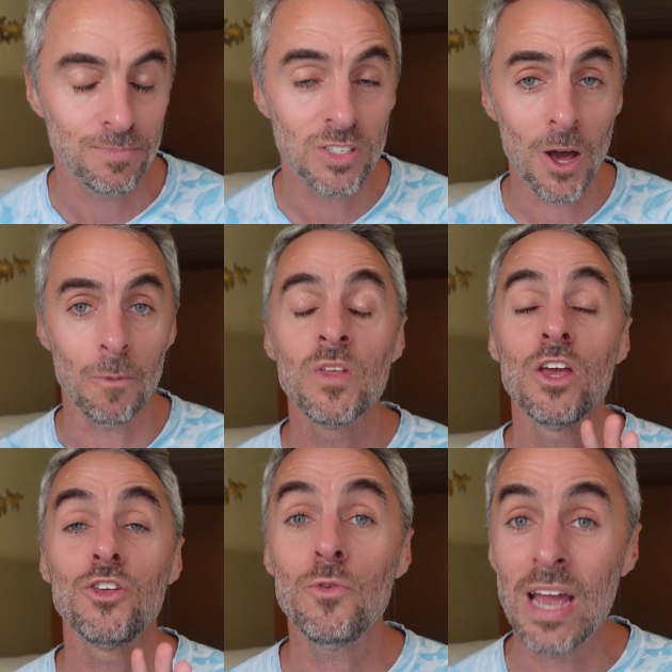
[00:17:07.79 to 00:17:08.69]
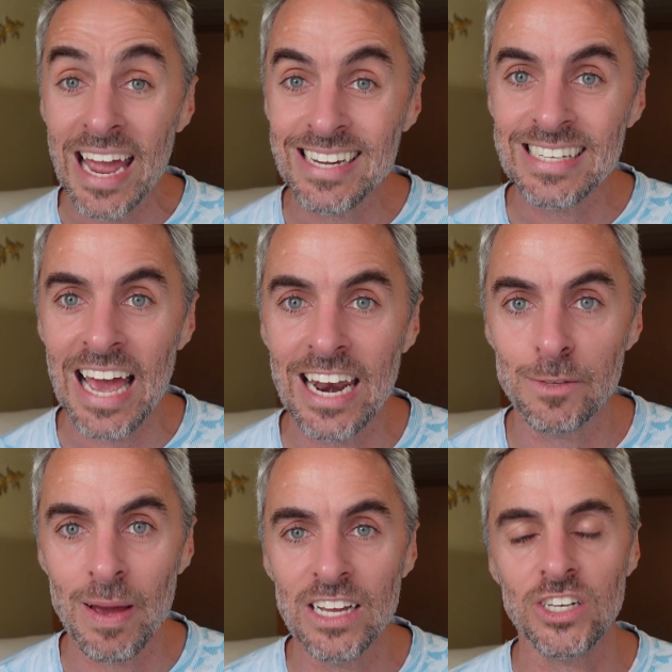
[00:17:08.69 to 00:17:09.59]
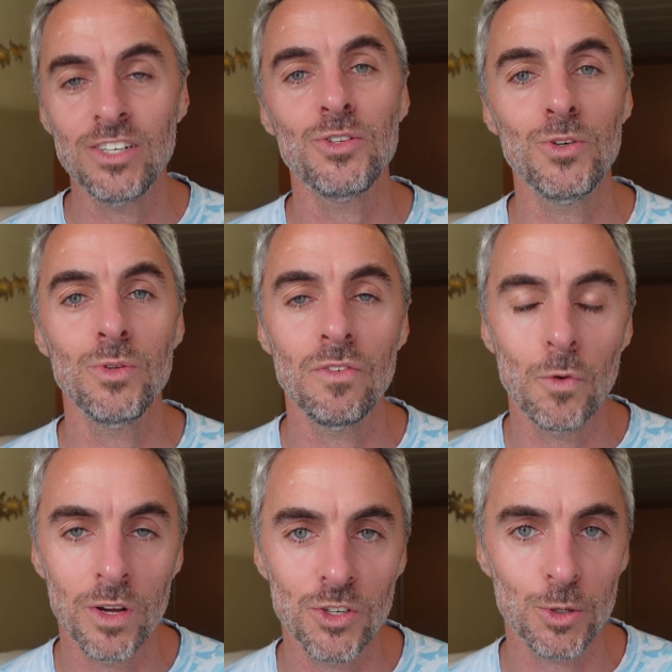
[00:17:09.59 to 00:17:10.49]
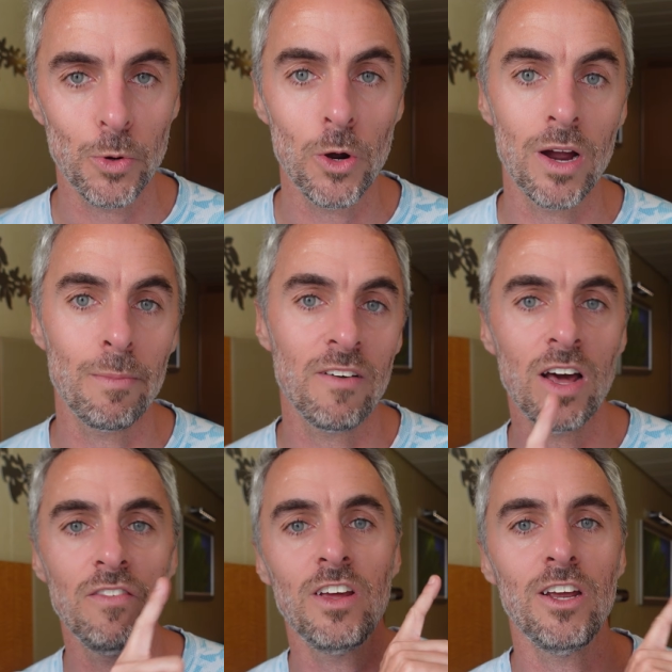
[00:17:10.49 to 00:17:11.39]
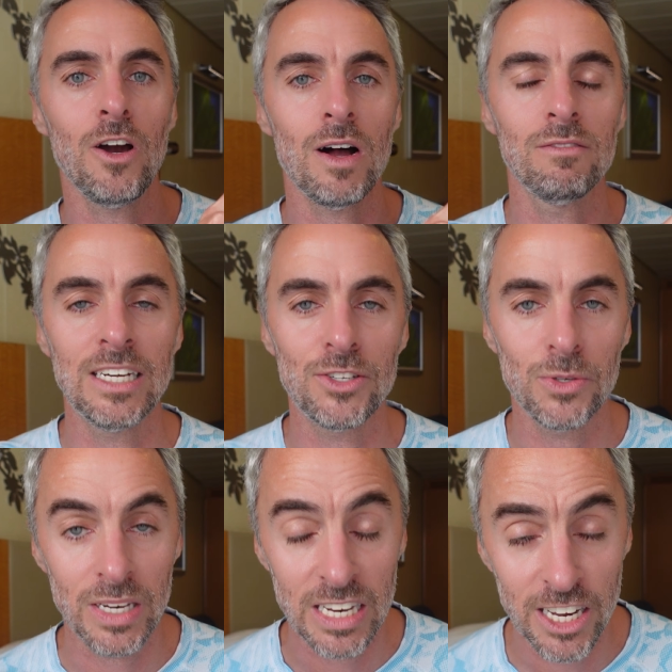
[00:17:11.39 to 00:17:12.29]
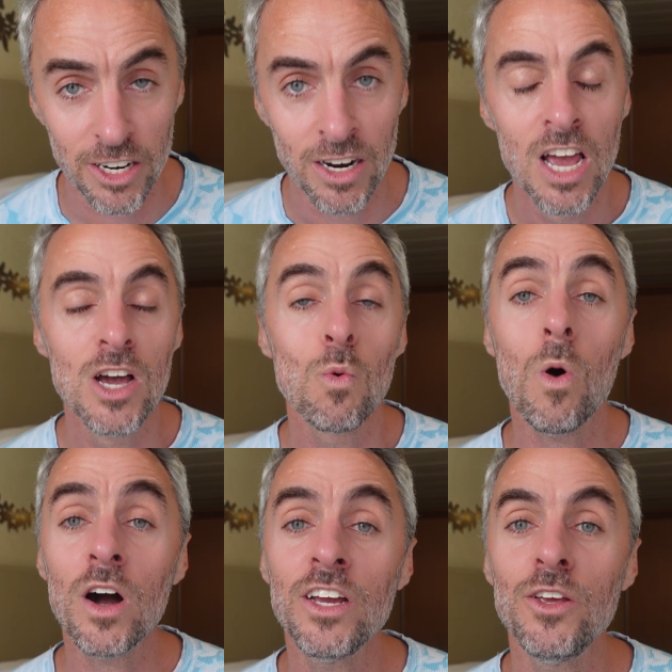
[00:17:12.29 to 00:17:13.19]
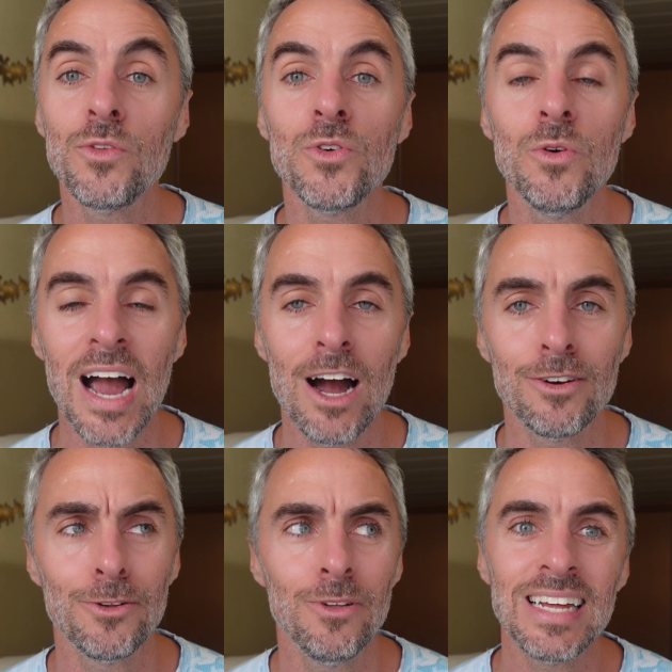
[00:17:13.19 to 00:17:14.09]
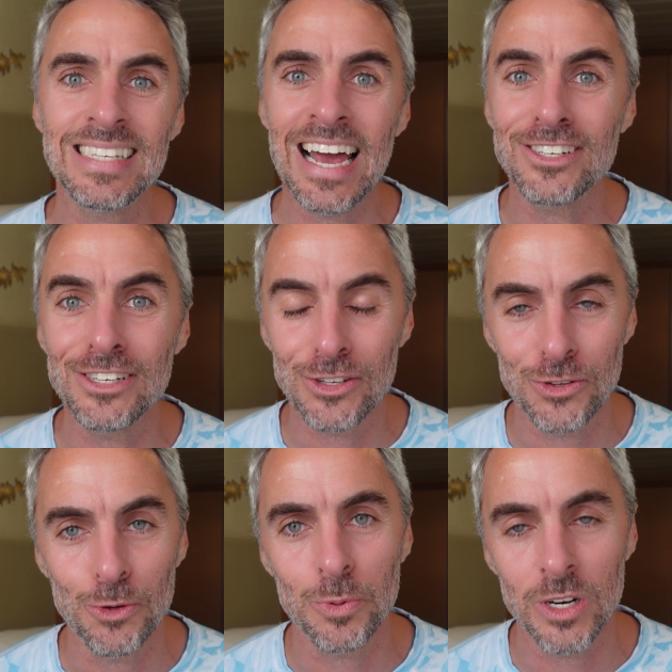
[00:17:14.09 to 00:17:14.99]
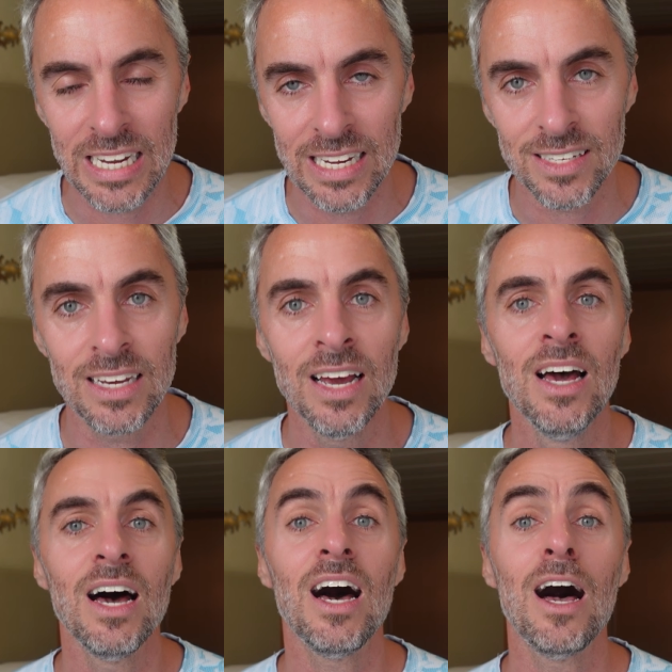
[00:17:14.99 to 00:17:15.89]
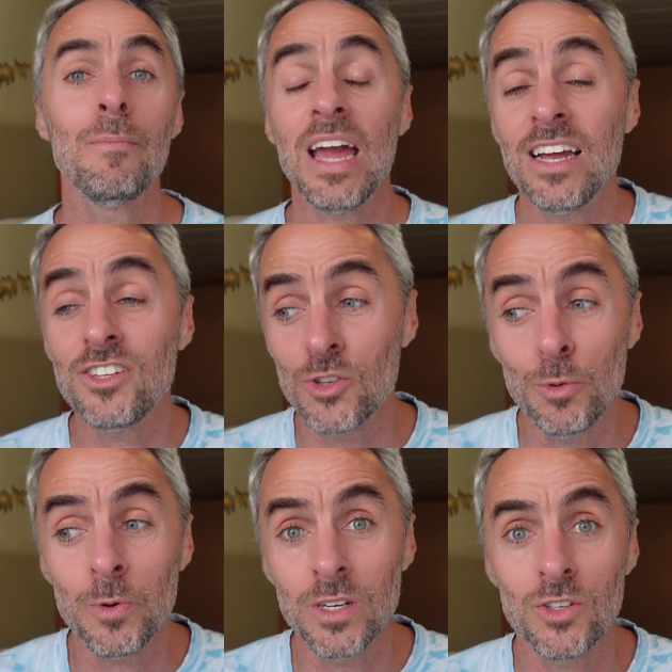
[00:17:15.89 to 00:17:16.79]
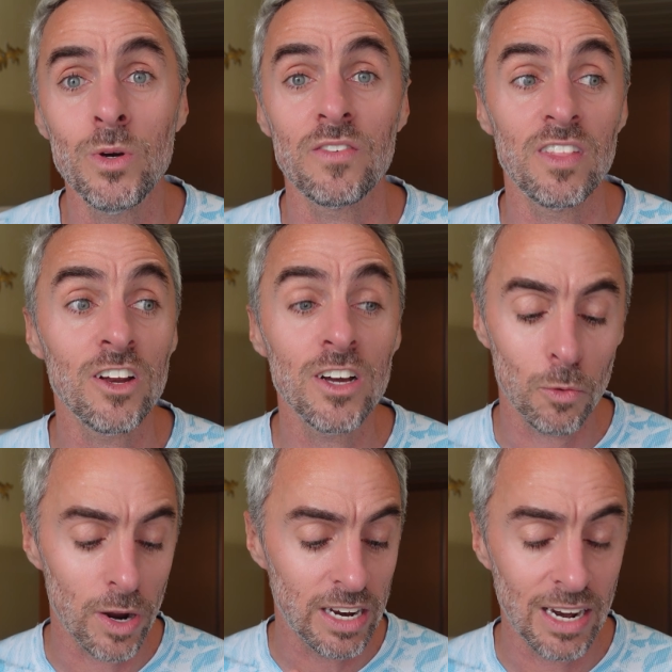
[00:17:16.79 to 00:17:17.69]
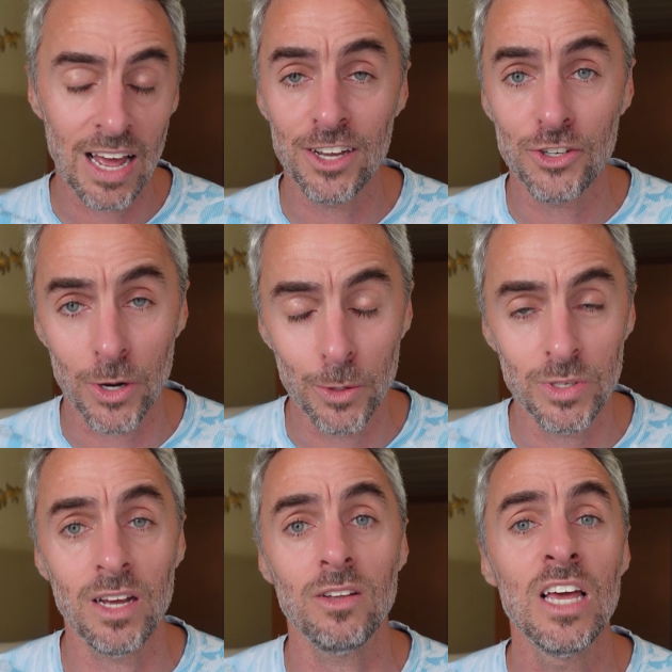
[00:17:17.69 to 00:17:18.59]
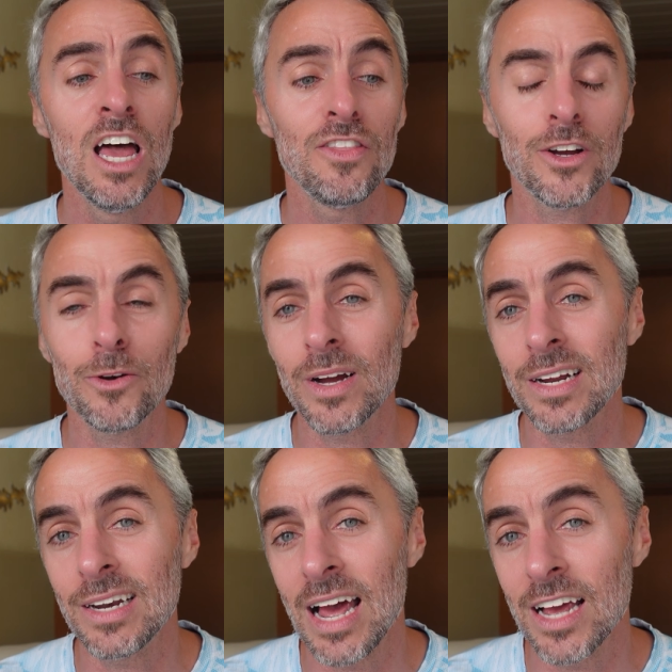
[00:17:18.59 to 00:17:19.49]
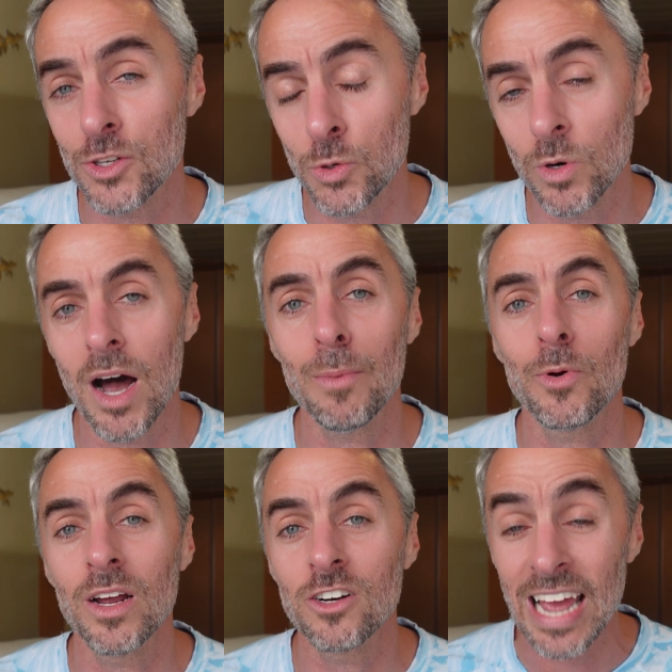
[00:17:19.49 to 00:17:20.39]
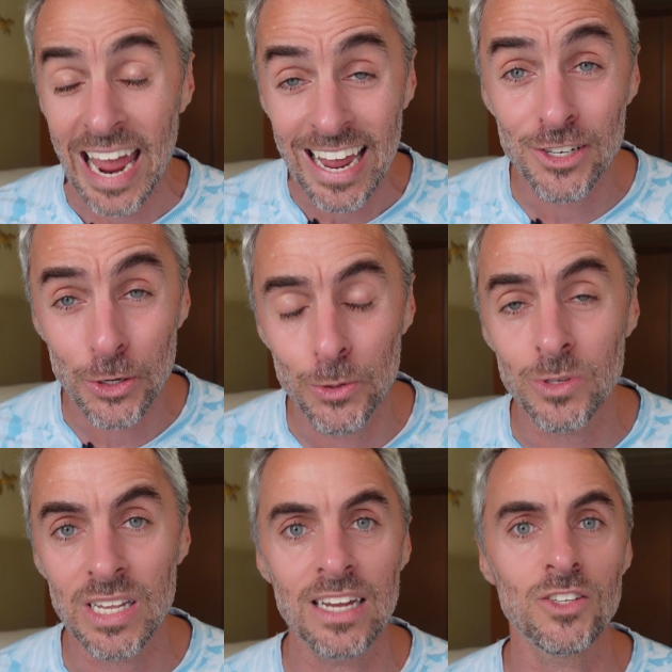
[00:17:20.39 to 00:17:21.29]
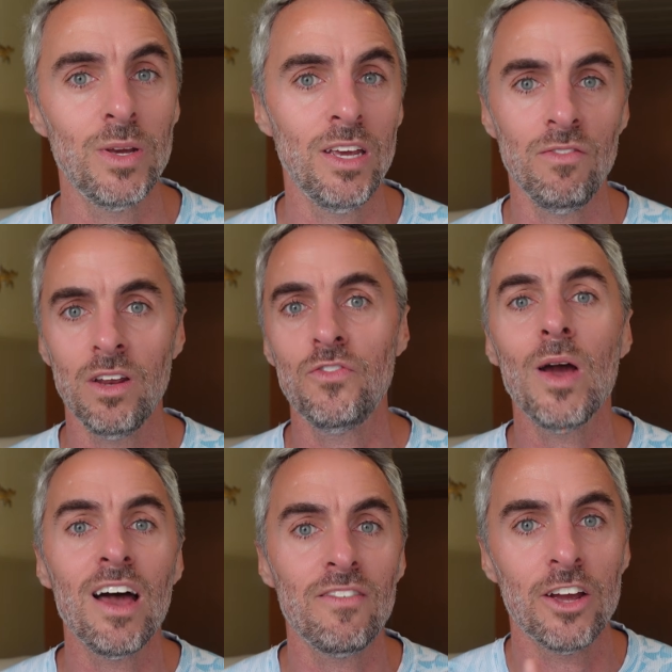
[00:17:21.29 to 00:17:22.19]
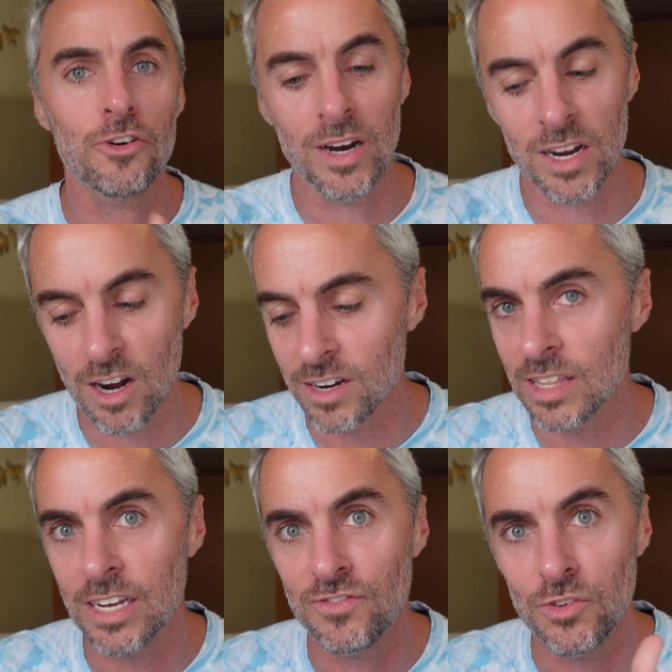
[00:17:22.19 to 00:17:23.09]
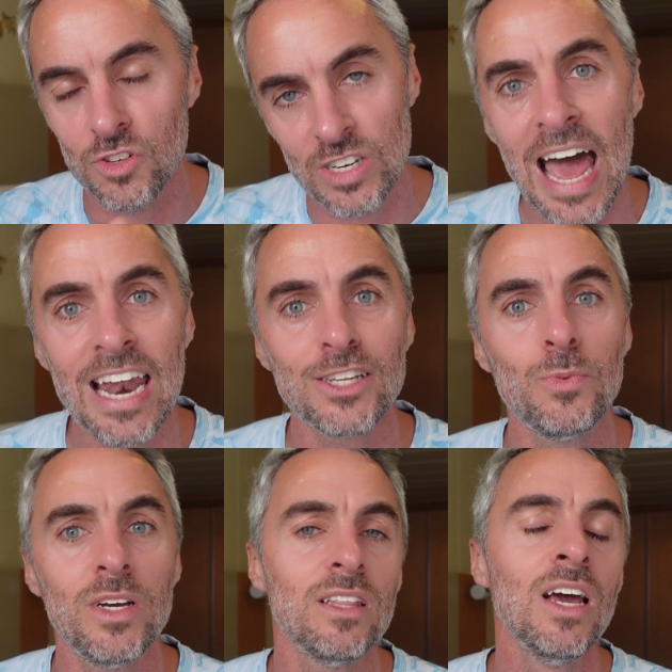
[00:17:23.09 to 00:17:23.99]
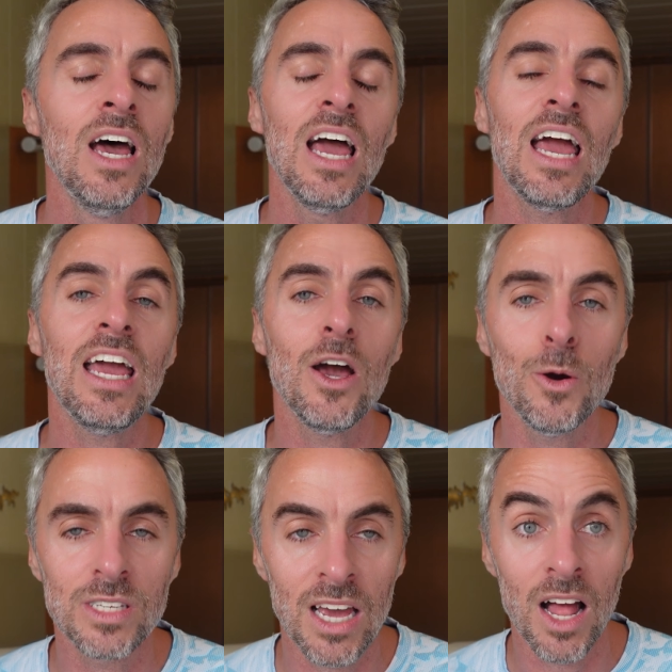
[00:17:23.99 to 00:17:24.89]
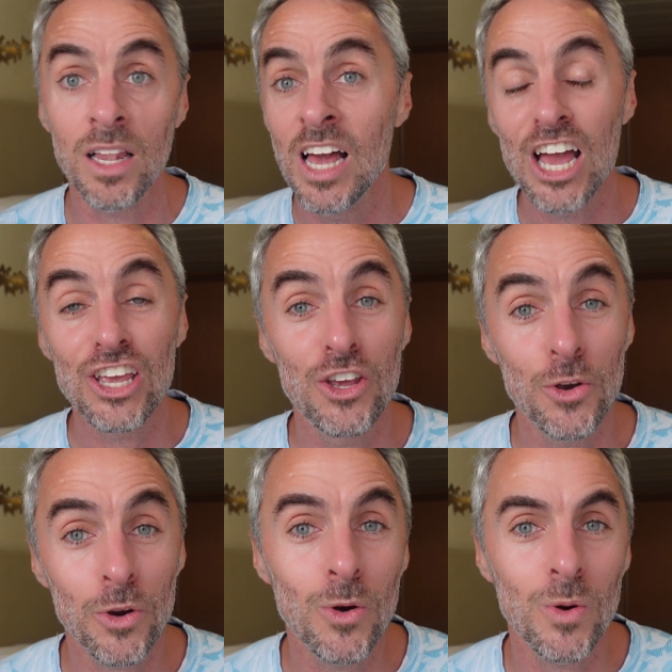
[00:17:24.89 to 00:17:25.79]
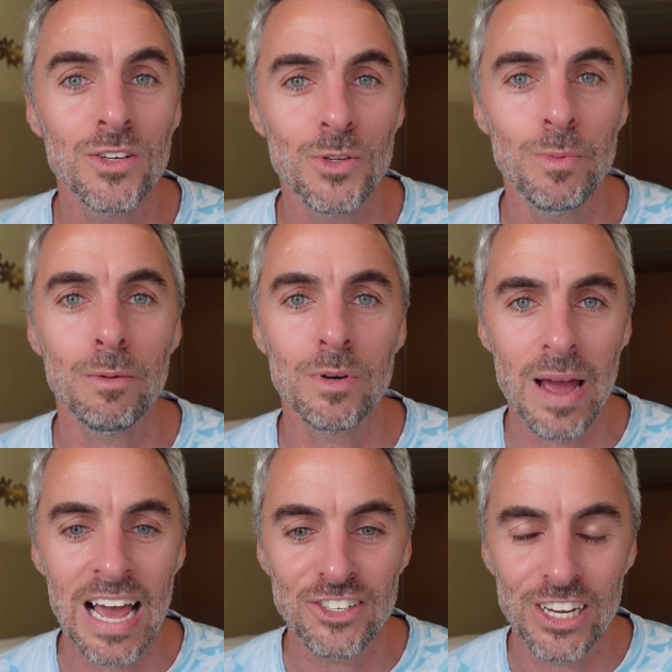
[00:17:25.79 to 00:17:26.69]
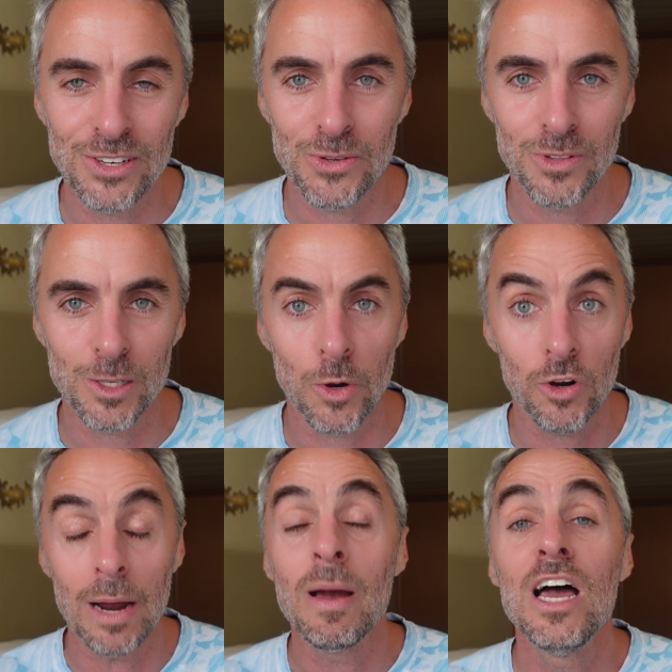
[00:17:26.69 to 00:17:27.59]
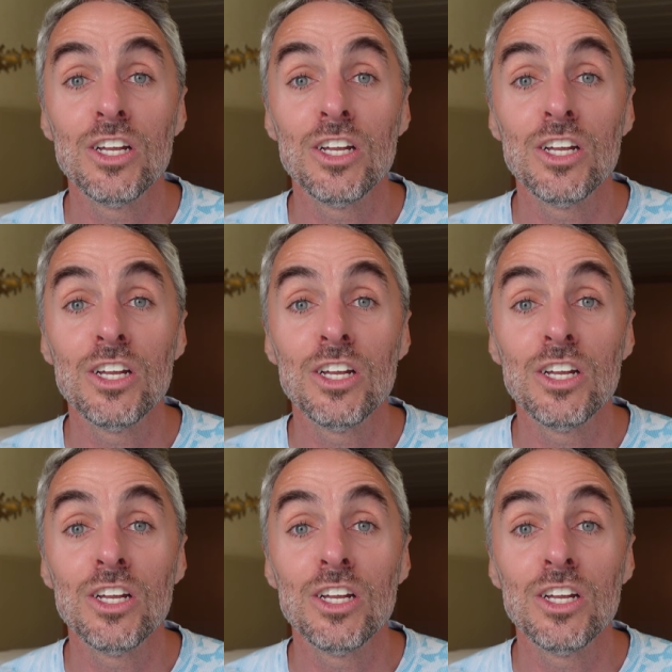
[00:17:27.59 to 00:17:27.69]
So you can status match into the Voyagers program. I've got a video, I'll link to it here, walking you through how to do that. It's actually super easy and super intuitive. They're going to recognize your hotels, they're going to recognize tour operators and cruise lines. So even if you have a credit card that gives you status with a hotel, you're going to be able to match into this program.